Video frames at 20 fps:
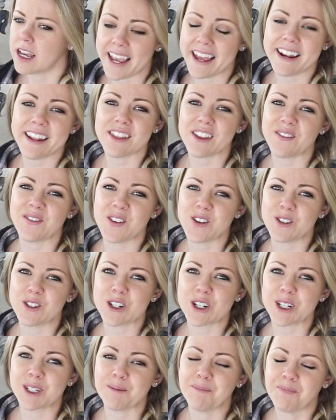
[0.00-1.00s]
and in the
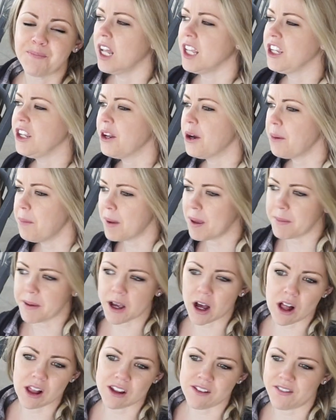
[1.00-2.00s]
future, you know, maybe
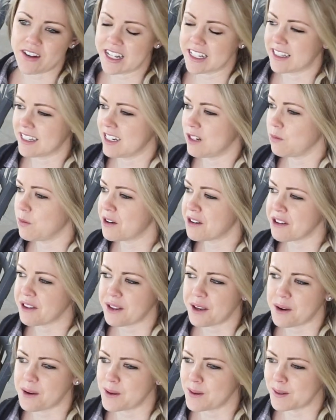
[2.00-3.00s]
I'll invest in one of
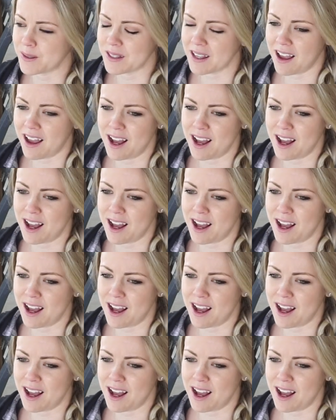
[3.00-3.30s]
those